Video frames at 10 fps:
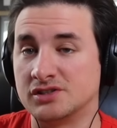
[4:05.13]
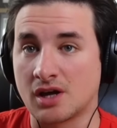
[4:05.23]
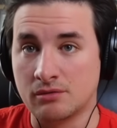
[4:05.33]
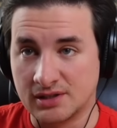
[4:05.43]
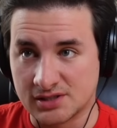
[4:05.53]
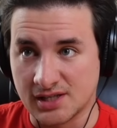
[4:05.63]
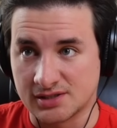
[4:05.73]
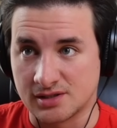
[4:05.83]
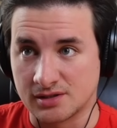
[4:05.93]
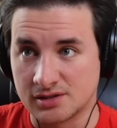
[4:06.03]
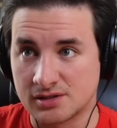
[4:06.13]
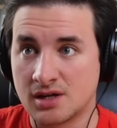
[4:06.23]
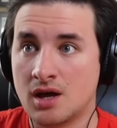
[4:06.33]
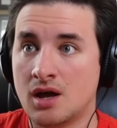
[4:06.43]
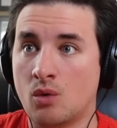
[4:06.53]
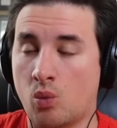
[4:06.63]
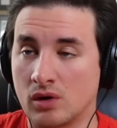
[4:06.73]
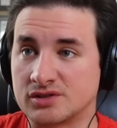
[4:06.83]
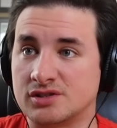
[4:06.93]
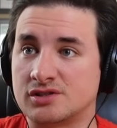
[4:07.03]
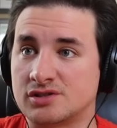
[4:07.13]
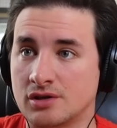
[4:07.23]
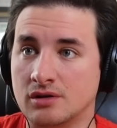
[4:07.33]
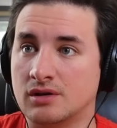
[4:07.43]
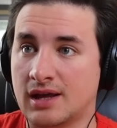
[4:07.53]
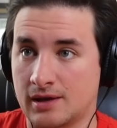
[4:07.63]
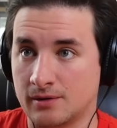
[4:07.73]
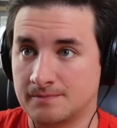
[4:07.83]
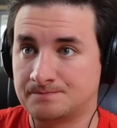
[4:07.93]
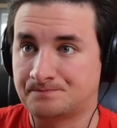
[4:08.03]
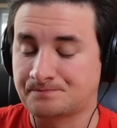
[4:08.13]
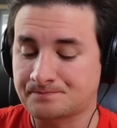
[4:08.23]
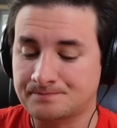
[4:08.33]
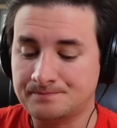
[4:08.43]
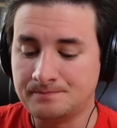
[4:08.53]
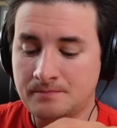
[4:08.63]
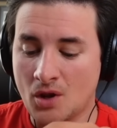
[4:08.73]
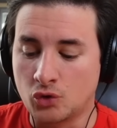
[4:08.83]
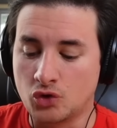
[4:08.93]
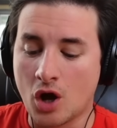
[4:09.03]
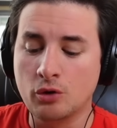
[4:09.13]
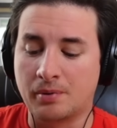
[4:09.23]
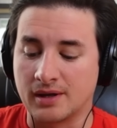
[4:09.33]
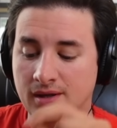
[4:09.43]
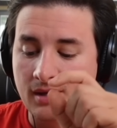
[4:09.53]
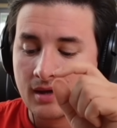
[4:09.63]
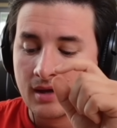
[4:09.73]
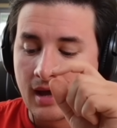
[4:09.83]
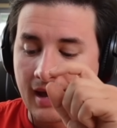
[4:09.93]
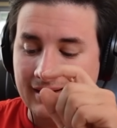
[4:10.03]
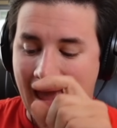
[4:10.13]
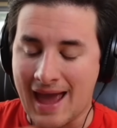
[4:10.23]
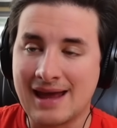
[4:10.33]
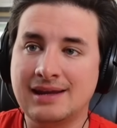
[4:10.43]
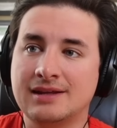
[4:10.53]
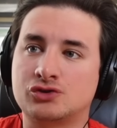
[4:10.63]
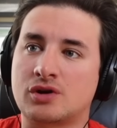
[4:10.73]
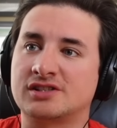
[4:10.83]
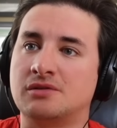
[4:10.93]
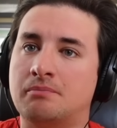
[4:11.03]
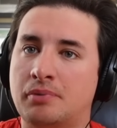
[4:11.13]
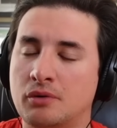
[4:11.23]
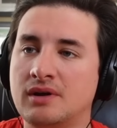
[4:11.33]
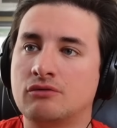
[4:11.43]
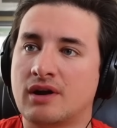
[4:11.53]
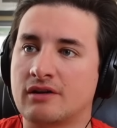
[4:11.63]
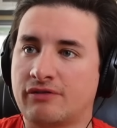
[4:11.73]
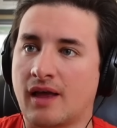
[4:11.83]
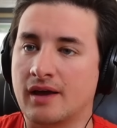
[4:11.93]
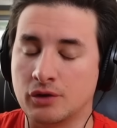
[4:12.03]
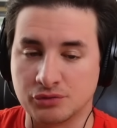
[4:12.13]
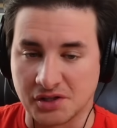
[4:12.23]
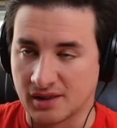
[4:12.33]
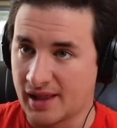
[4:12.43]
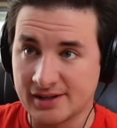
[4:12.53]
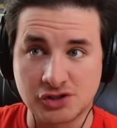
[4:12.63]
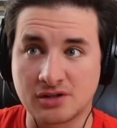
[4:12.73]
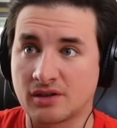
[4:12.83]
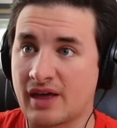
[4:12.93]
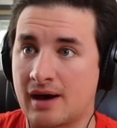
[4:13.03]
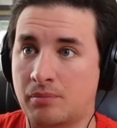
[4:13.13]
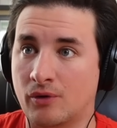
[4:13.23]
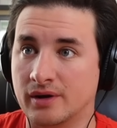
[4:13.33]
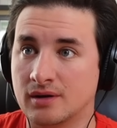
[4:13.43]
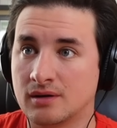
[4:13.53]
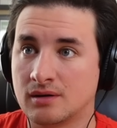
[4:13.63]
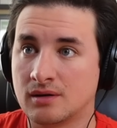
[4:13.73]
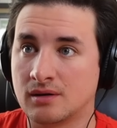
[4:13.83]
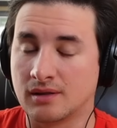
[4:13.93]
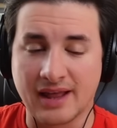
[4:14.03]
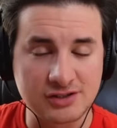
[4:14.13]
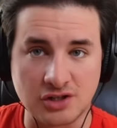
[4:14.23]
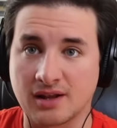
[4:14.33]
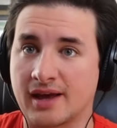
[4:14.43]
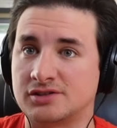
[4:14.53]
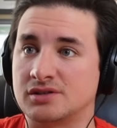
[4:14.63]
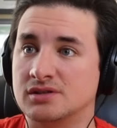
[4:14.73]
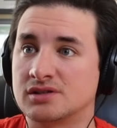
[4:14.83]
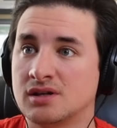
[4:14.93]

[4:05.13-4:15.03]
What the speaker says: own insistence, wanted to turn heel. Nobody had any interest in booing Ric Flair, who was a legend at that point, legend of legends,